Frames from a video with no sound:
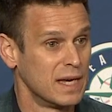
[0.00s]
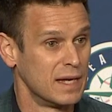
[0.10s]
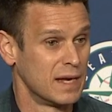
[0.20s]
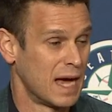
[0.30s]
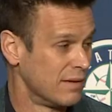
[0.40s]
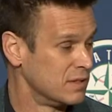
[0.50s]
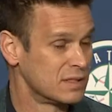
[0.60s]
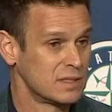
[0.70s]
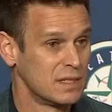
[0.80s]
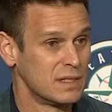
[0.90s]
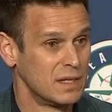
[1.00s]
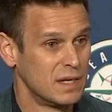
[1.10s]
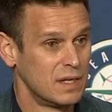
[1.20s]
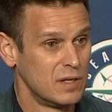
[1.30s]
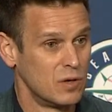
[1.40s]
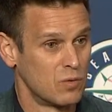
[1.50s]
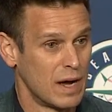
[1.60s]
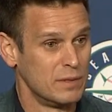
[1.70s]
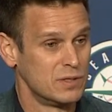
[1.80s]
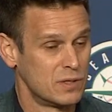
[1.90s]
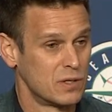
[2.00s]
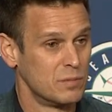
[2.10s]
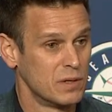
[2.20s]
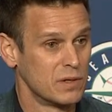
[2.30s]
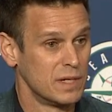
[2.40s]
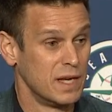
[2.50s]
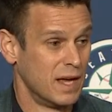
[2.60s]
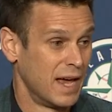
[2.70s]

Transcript: and obviously, you know Robbie's durability.